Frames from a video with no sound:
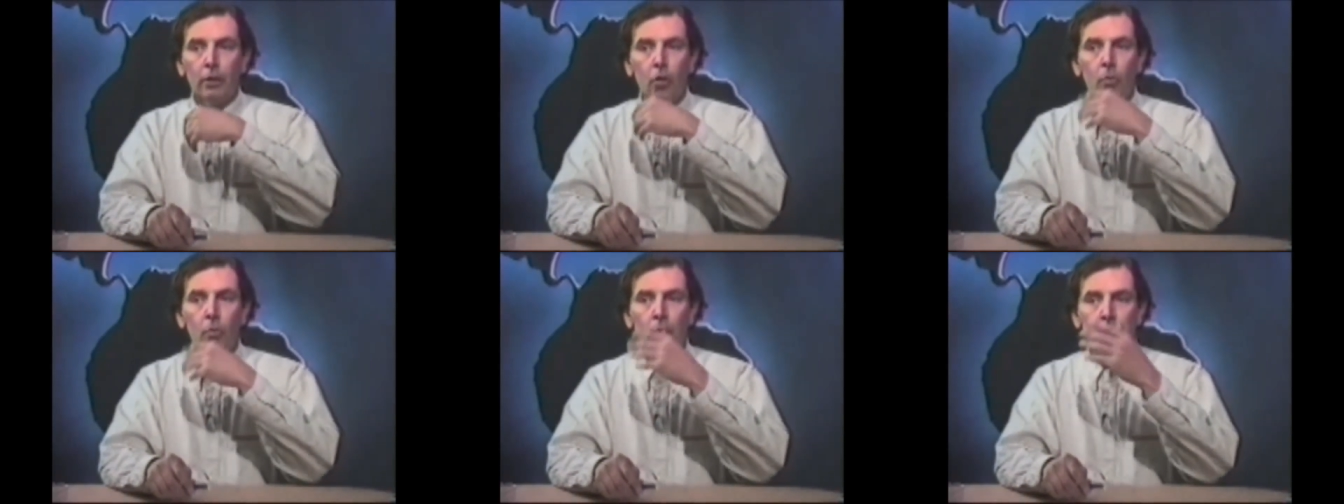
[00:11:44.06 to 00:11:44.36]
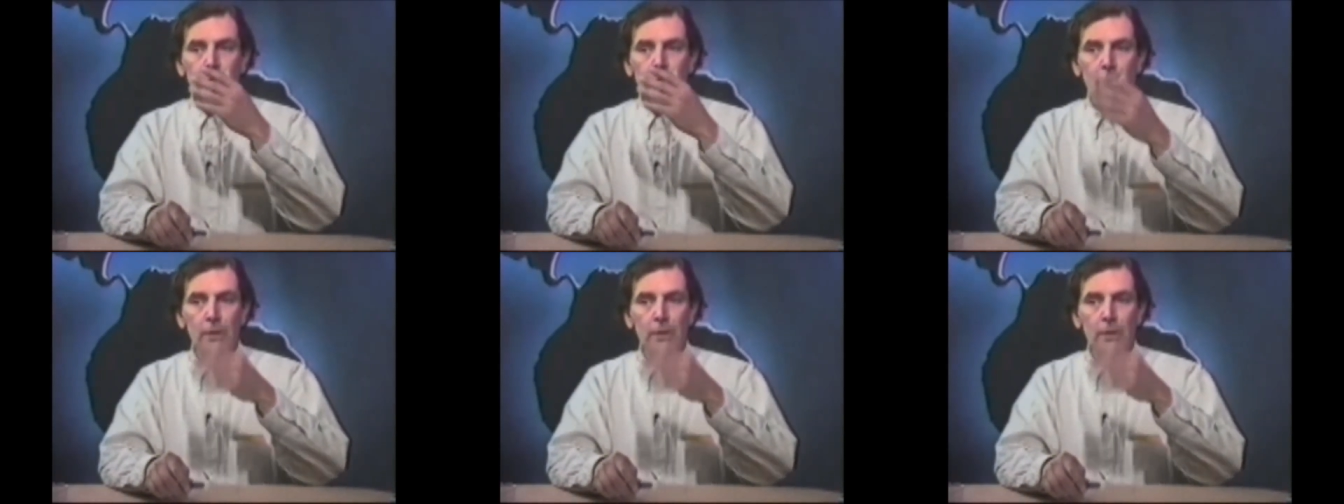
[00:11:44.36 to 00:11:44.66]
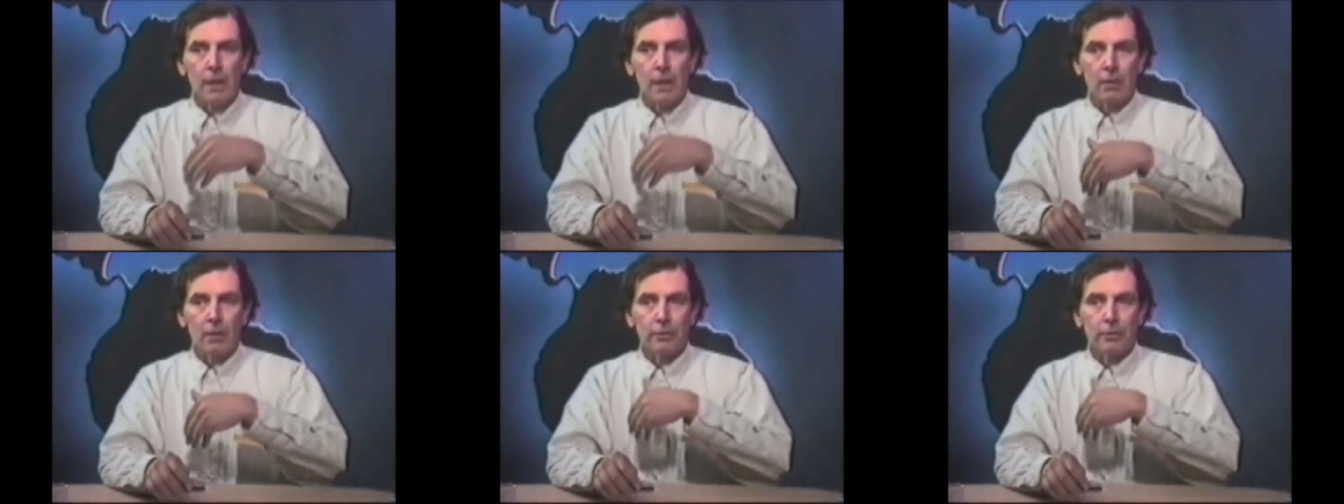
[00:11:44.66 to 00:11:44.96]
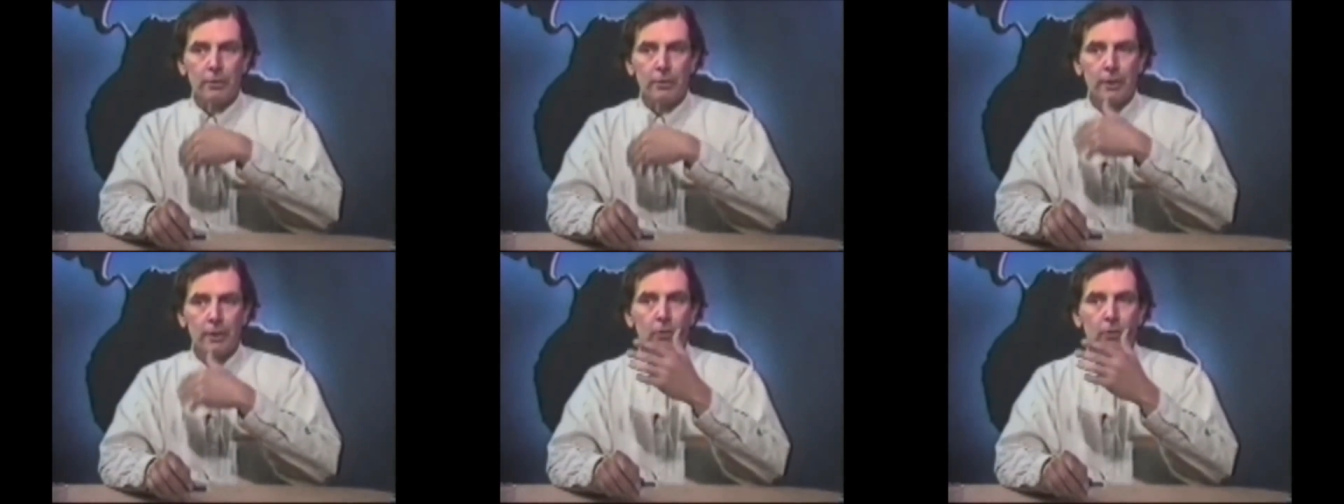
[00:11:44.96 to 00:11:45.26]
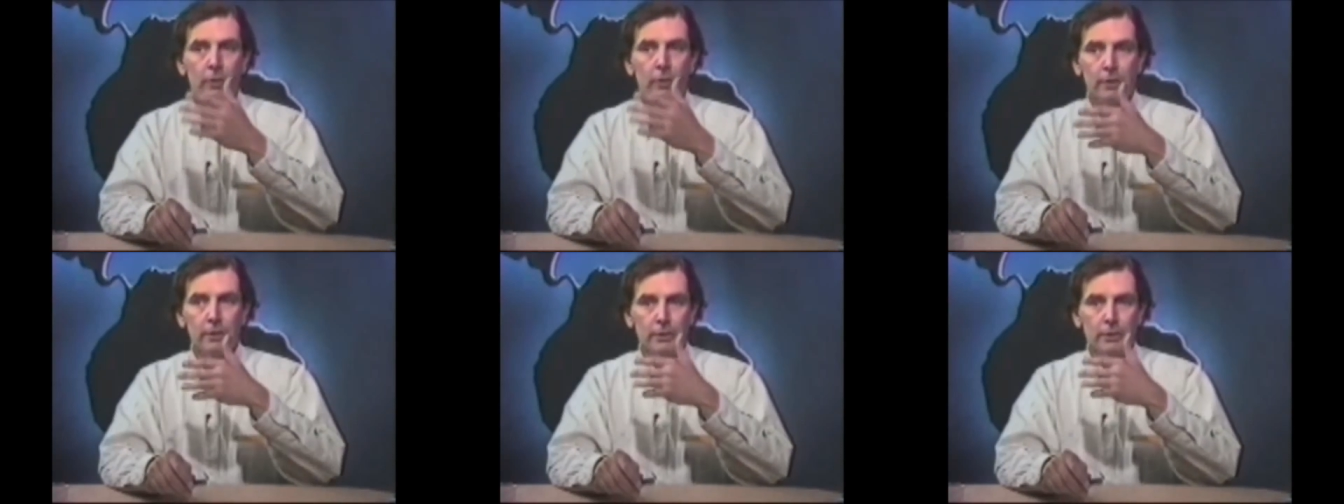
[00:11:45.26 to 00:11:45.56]
coincidental,
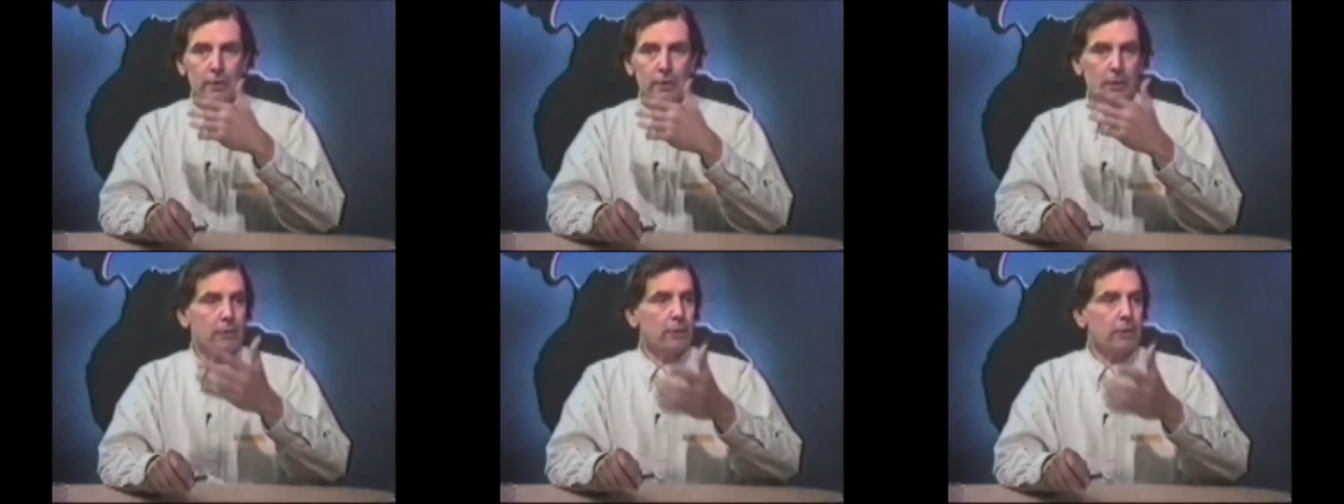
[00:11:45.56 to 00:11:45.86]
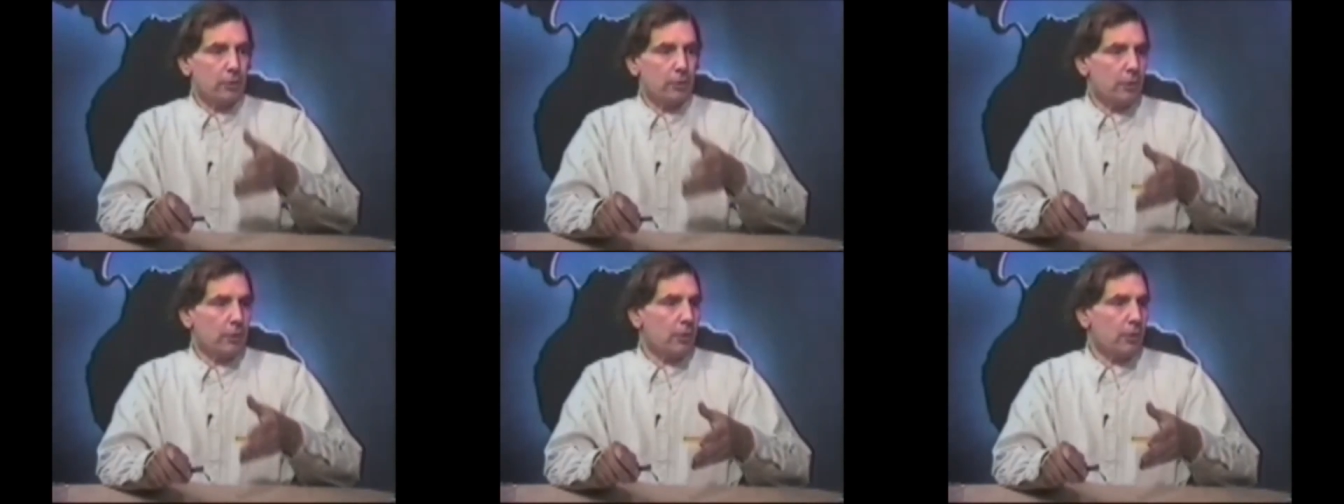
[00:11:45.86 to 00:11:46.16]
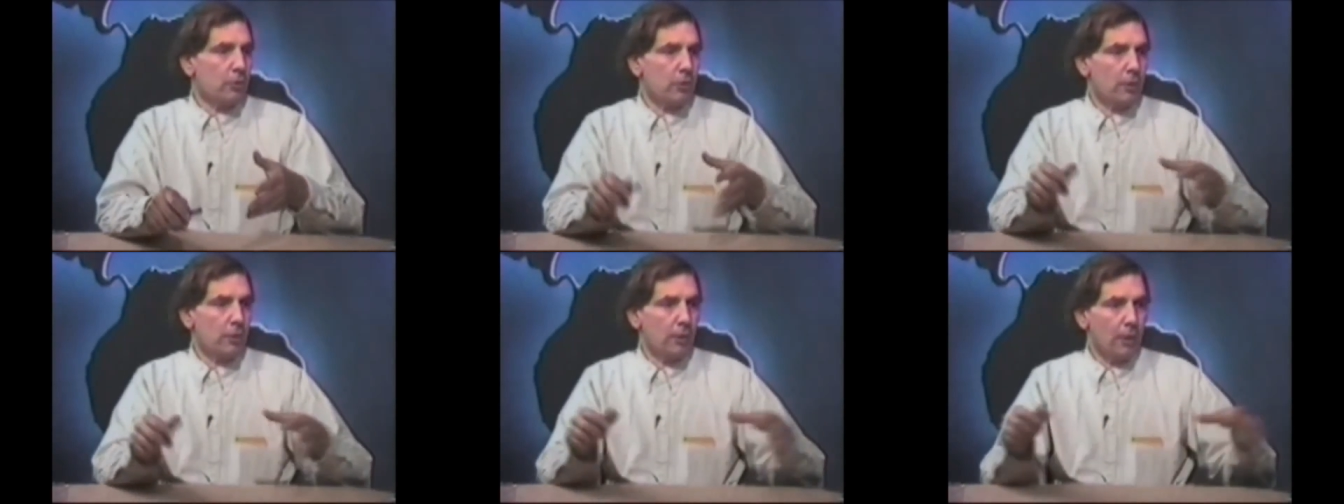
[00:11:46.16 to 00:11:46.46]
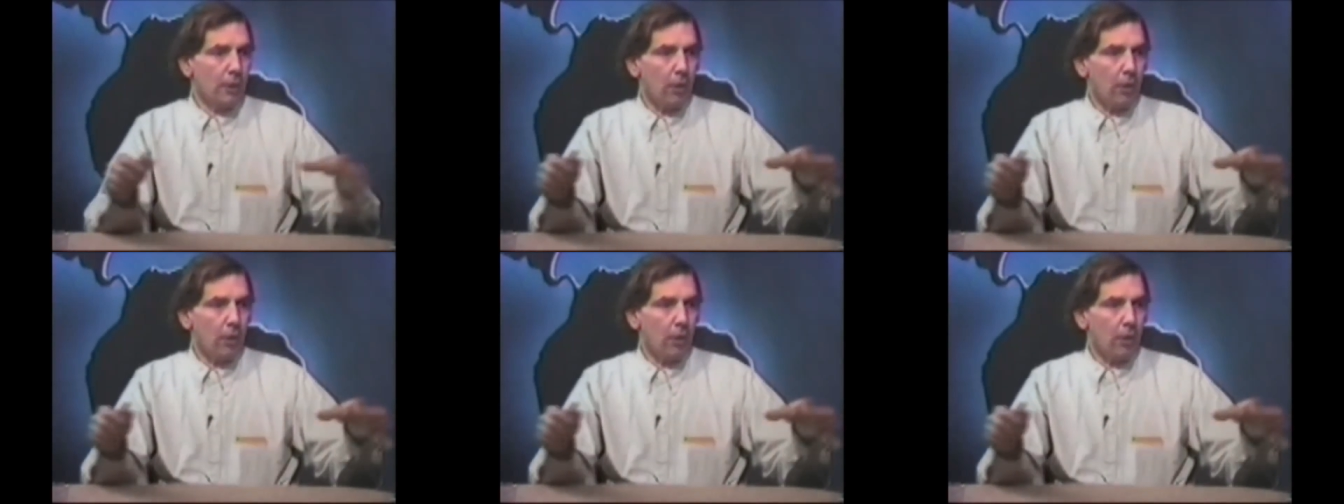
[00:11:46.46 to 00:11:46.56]
synchronistic decision